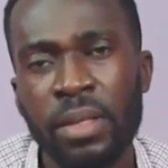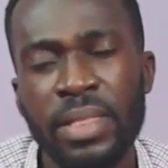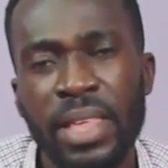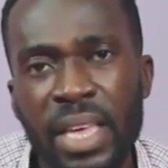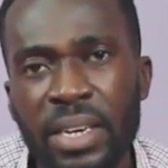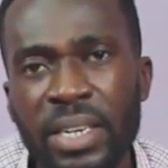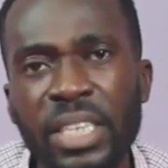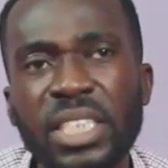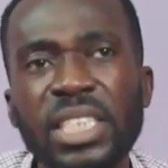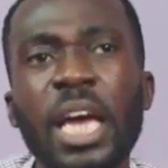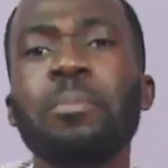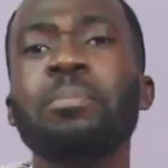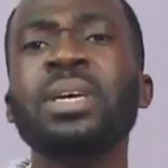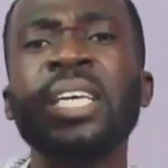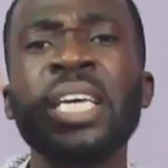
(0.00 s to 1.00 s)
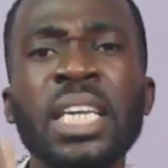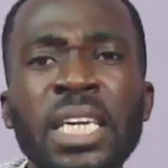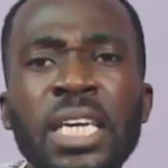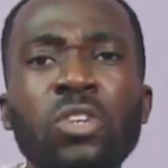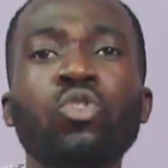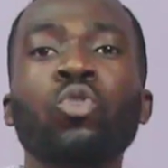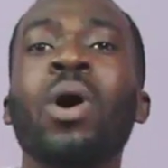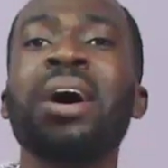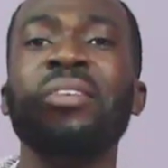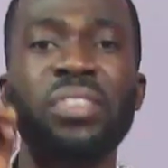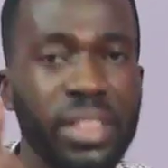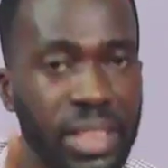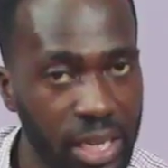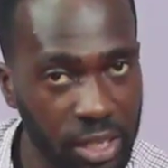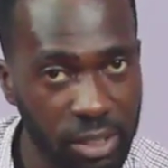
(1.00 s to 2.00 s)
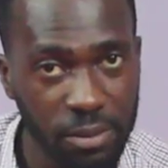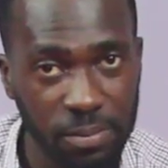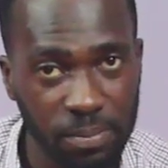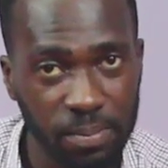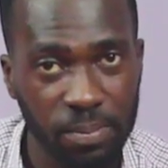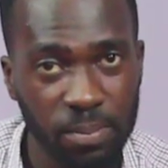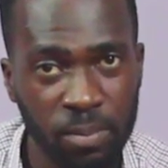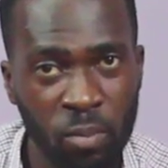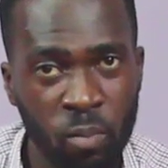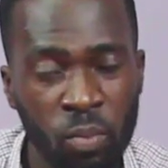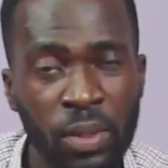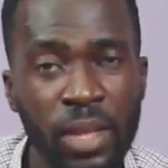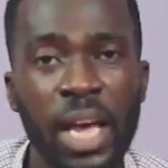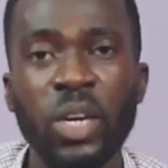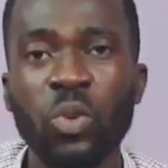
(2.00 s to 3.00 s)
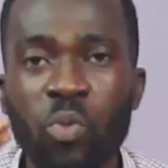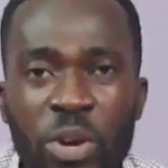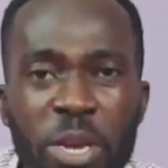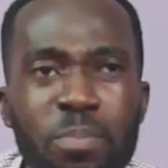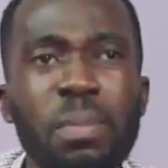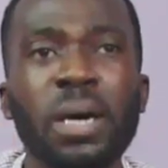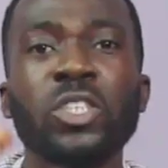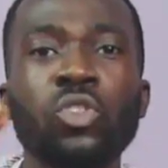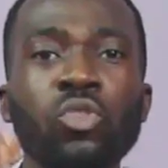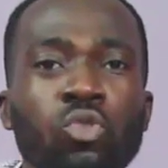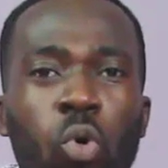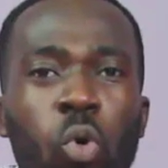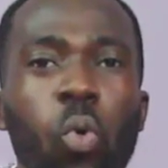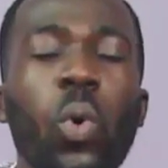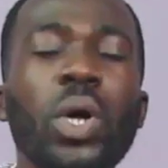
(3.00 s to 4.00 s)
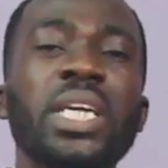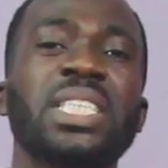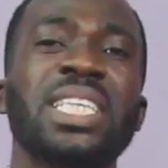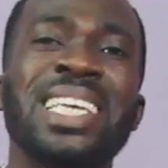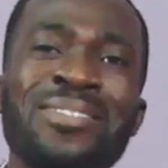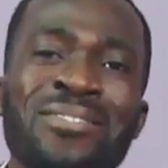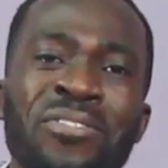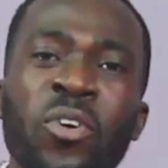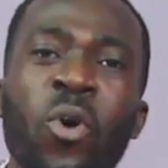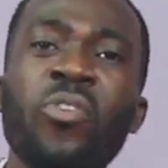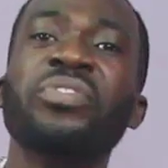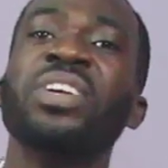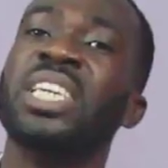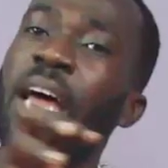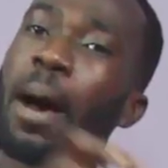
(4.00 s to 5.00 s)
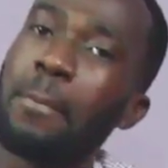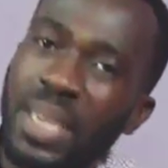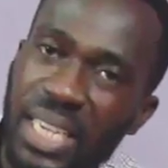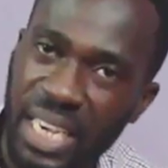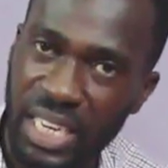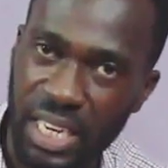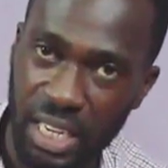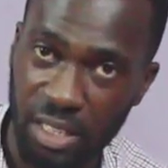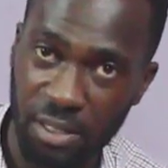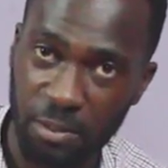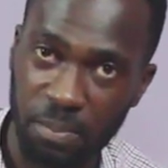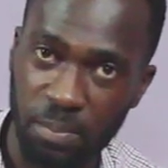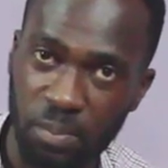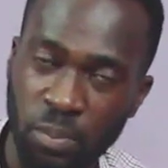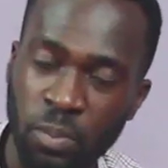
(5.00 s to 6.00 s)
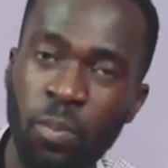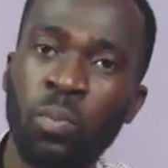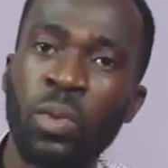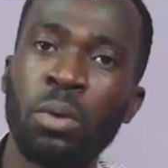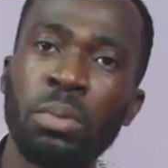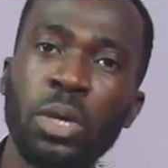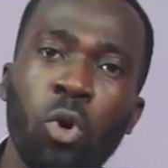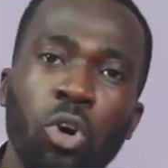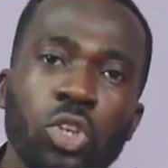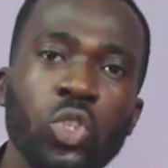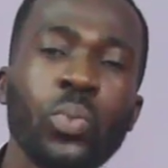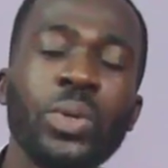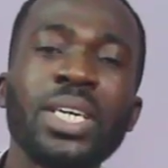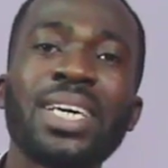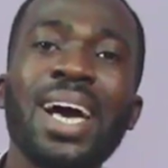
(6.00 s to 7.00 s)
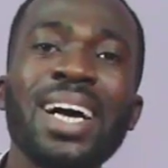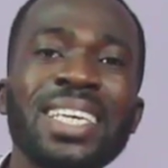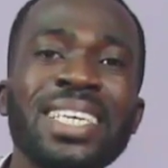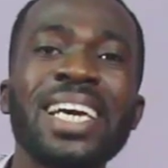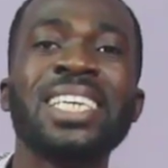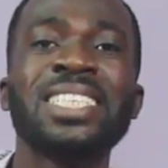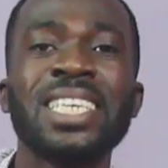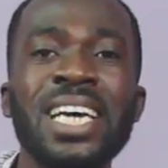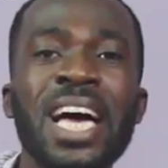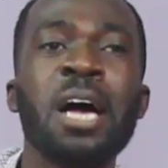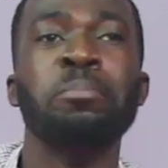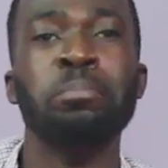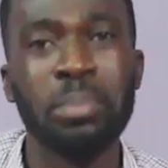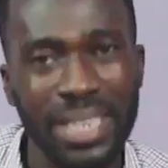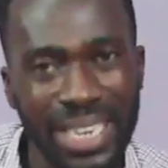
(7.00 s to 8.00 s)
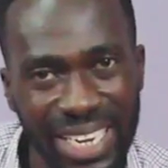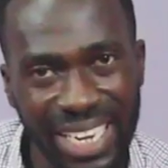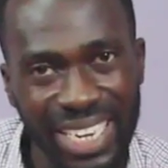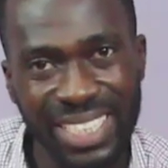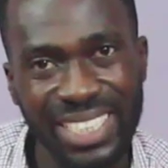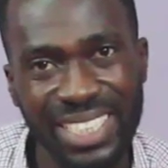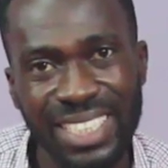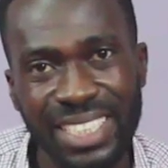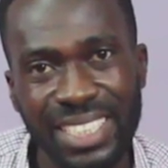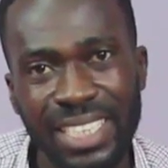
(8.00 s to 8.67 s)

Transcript: There is a beginning to everything, and we must know what is involved in that beginning. Because we can't get a bread